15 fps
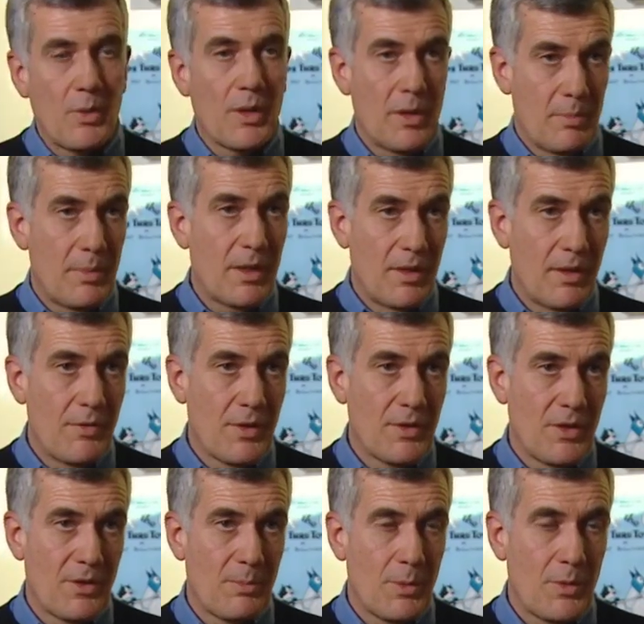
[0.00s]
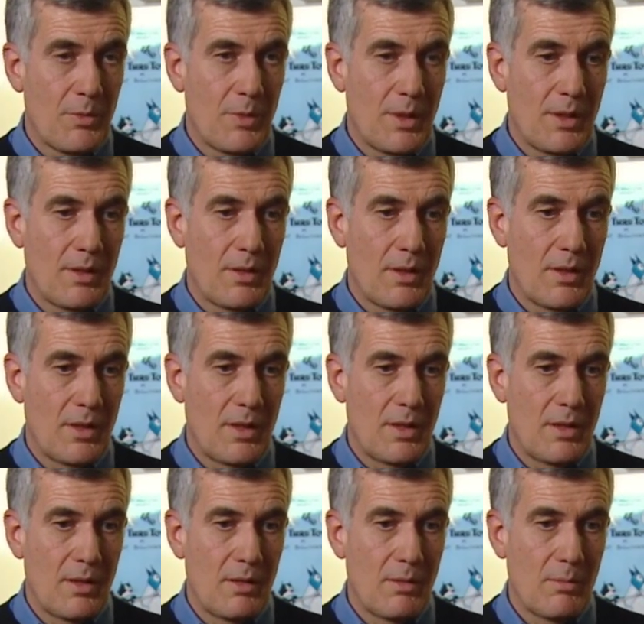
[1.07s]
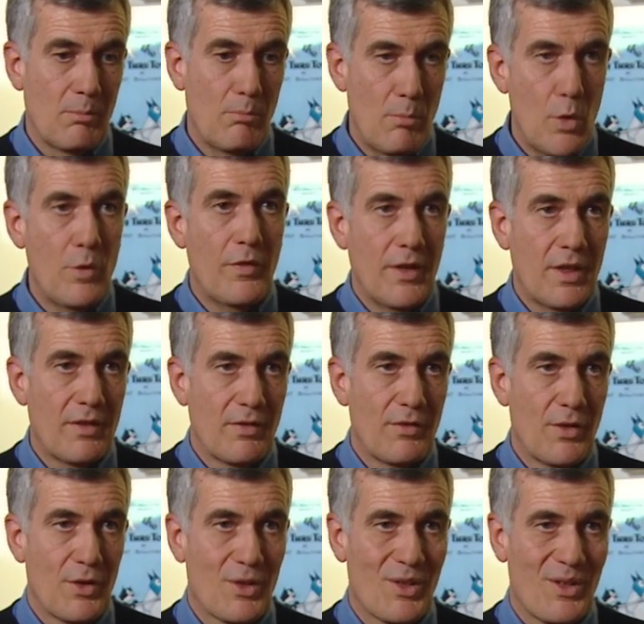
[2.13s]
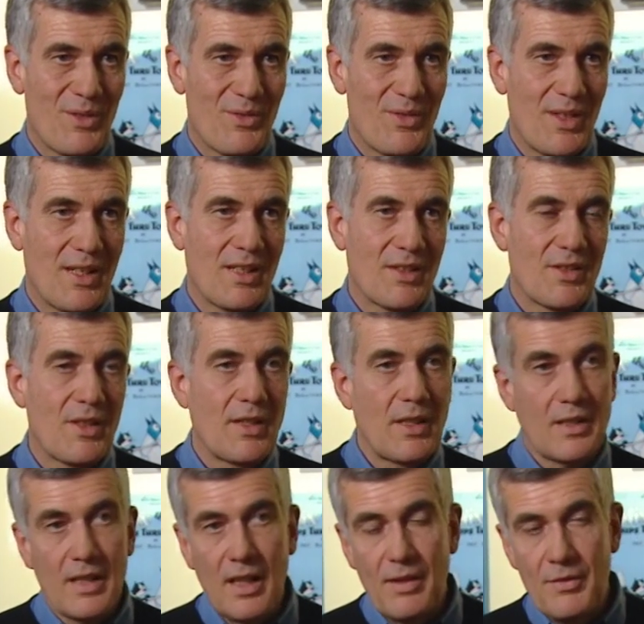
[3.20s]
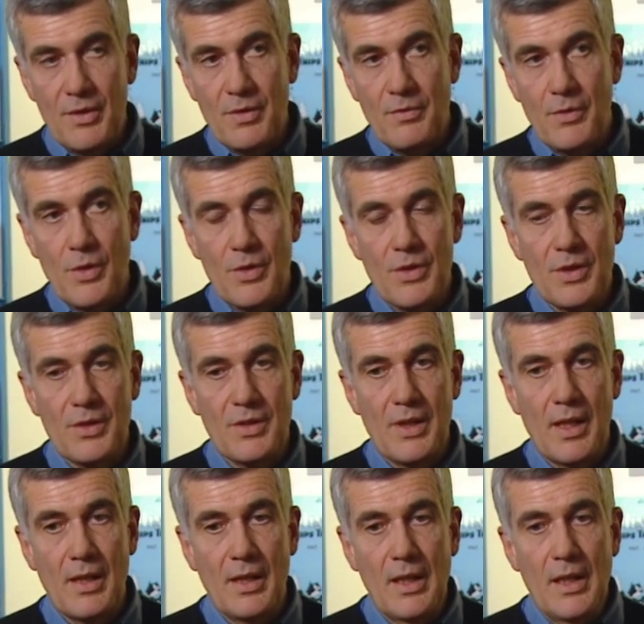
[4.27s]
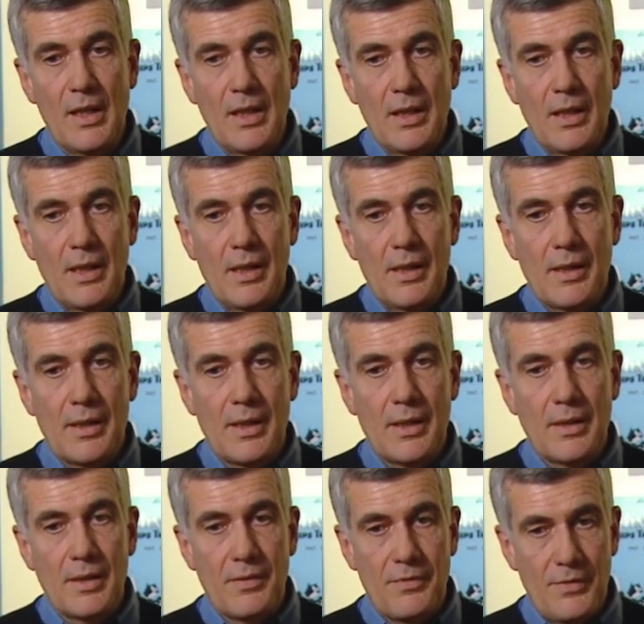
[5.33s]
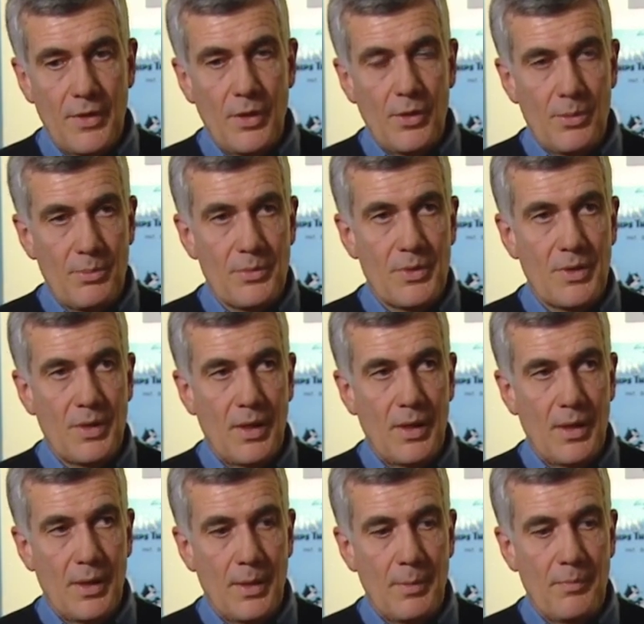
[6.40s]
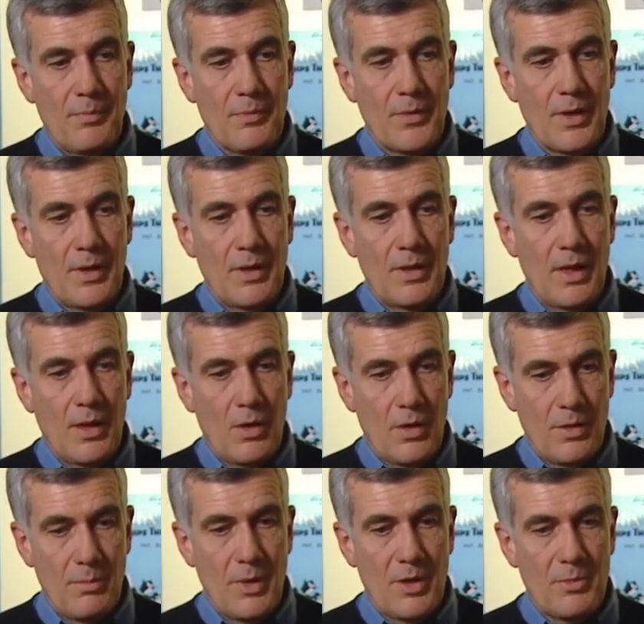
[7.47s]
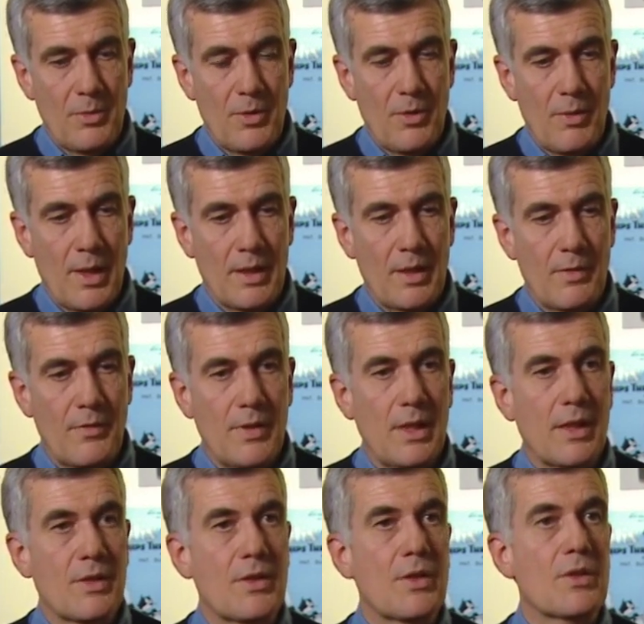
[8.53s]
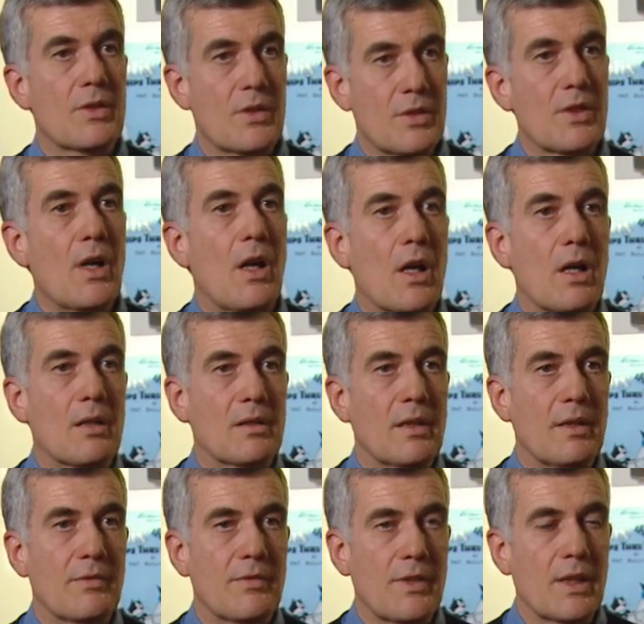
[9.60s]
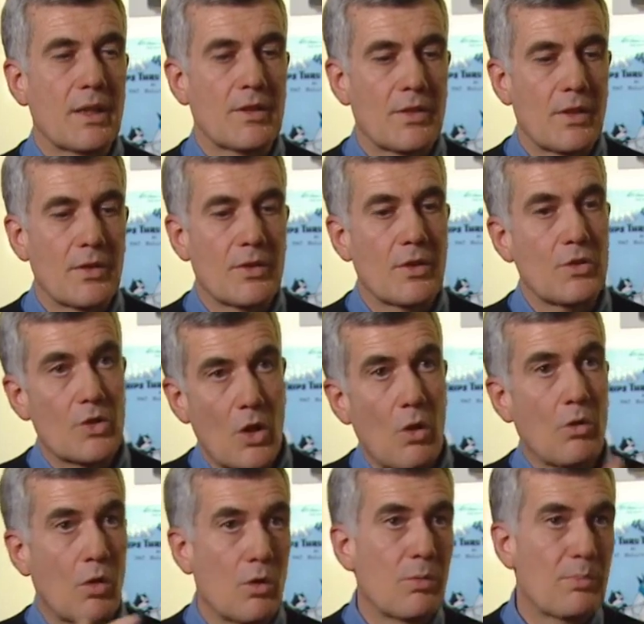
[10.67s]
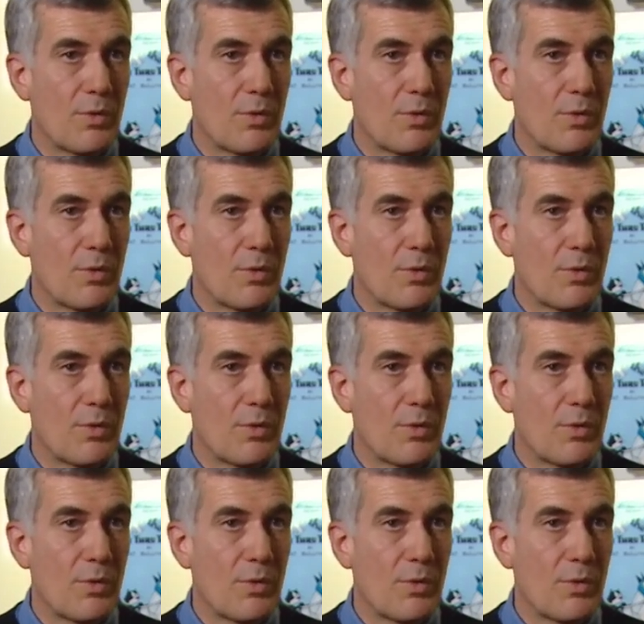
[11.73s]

one of the big differences between the movie version of Felix and the television version is that uh, in the films um, that Otto Mesmer directed, Felix is the star and Felix is the solo